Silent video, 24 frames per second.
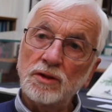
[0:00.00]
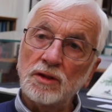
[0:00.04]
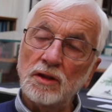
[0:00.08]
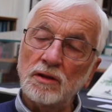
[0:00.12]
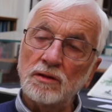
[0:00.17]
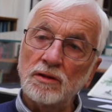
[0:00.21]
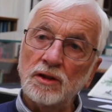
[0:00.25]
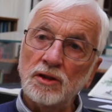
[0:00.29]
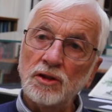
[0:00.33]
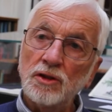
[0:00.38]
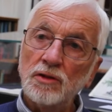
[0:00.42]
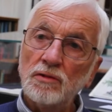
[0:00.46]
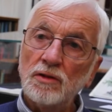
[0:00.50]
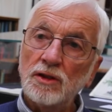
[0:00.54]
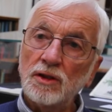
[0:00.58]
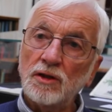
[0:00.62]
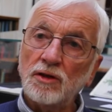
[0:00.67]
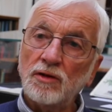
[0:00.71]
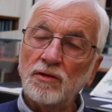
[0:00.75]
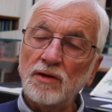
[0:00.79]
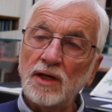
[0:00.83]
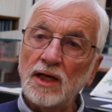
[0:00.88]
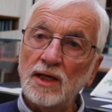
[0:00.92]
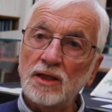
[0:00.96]
at the newly
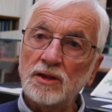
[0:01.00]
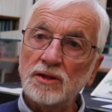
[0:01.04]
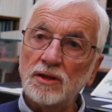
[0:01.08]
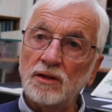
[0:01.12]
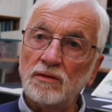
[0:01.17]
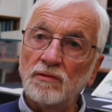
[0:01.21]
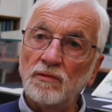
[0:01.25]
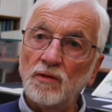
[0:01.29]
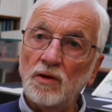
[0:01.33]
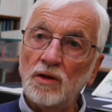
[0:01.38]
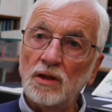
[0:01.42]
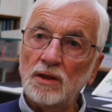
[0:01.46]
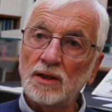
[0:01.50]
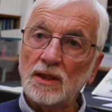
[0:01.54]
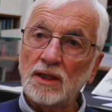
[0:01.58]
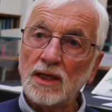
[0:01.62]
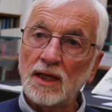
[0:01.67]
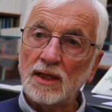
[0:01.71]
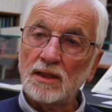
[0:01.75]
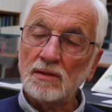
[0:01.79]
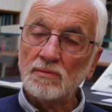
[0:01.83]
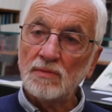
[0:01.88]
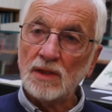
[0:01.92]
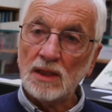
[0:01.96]
created Royal
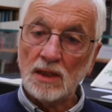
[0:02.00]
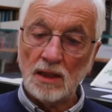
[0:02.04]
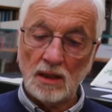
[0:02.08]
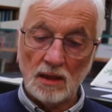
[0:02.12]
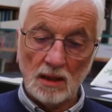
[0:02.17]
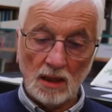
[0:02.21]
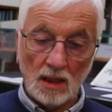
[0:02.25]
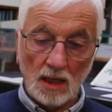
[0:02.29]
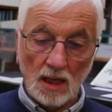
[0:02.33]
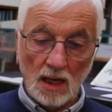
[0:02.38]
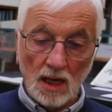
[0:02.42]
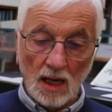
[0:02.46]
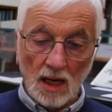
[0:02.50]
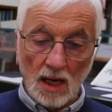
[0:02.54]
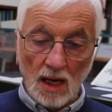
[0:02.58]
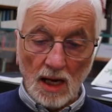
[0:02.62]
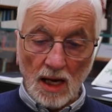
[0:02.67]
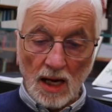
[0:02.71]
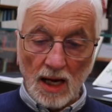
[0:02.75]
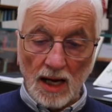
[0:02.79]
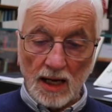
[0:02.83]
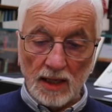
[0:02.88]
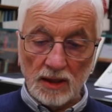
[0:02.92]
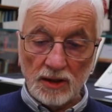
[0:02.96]
Academy,
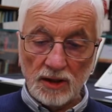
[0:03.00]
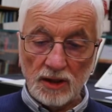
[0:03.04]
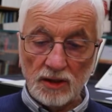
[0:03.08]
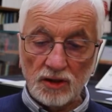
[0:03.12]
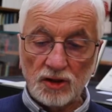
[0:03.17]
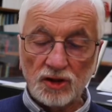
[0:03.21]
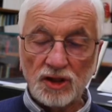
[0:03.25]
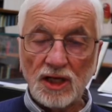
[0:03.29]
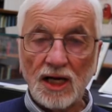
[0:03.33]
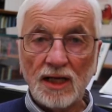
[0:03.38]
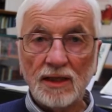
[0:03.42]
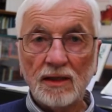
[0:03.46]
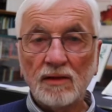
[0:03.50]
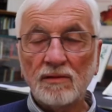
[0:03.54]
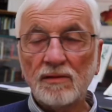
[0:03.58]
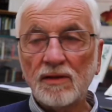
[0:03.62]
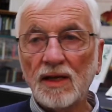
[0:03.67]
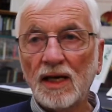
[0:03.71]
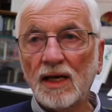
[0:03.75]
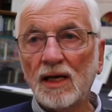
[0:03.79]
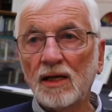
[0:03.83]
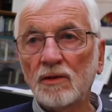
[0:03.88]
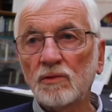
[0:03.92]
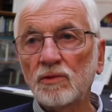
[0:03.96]
and his talent
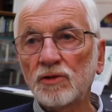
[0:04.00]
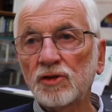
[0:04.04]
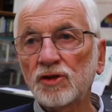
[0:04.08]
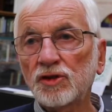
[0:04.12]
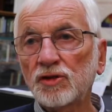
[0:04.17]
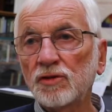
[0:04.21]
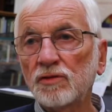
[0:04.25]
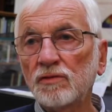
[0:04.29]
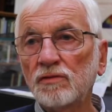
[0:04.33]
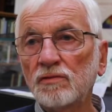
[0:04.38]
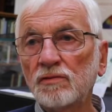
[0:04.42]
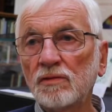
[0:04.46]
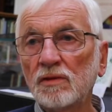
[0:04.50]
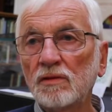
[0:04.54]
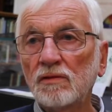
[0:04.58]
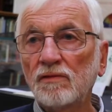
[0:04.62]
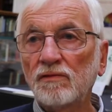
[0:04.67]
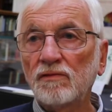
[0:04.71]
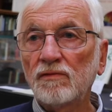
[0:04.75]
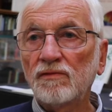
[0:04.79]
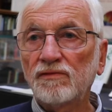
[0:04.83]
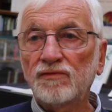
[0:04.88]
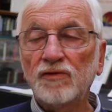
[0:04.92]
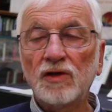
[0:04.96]
there was soon
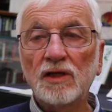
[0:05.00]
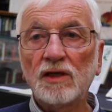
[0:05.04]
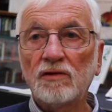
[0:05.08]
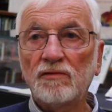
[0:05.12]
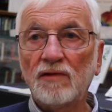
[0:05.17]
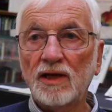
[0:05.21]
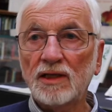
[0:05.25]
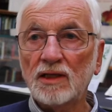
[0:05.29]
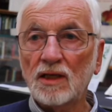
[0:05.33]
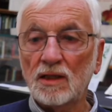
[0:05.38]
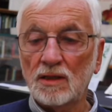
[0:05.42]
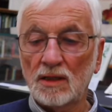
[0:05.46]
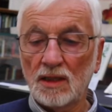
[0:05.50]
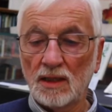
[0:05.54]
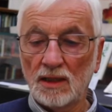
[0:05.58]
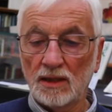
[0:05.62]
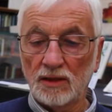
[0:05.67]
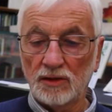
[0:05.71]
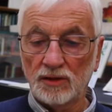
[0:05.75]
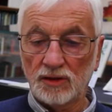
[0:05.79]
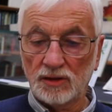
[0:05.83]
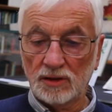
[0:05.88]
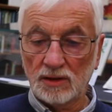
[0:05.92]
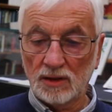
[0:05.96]
fully
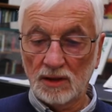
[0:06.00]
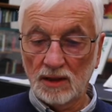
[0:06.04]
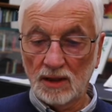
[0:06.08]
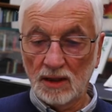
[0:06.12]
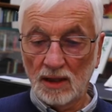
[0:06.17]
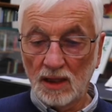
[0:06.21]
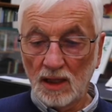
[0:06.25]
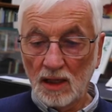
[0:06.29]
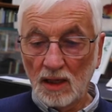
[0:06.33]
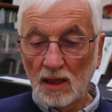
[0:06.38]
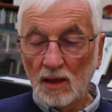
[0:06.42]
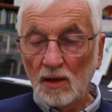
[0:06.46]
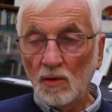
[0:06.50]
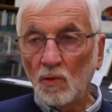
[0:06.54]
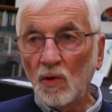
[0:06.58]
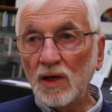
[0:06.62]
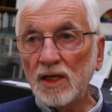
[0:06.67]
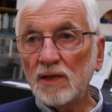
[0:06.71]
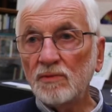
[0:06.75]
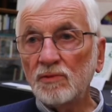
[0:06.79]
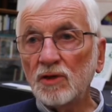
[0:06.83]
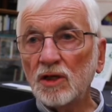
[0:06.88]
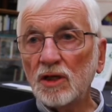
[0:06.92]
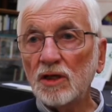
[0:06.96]
recognised.
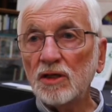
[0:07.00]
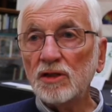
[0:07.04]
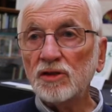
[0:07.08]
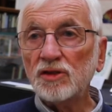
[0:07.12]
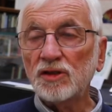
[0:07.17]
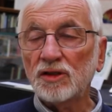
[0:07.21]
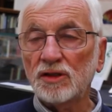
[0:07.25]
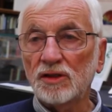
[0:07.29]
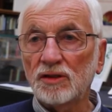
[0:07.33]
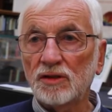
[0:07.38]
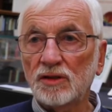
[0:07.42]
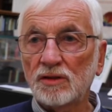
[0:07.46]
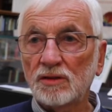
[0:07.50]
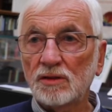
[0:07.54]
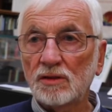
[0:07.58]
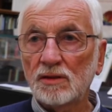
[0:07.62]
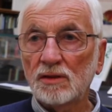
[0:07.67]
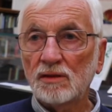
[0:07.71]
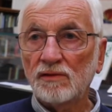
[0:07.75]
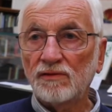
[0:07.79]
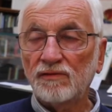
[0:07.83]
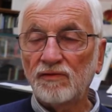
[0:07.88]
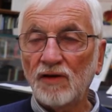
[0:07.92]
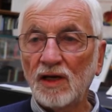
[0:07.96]
William Curtis,
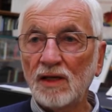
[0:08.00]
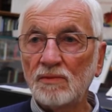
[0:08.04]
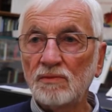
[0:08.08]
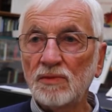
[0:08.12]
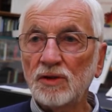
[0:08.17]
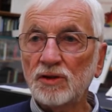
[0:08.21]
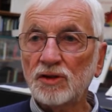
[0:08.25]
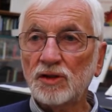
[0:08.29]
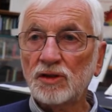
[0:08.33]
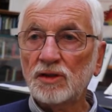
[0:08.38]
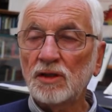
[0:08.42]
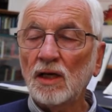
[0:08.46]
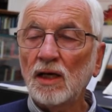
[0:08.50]
famous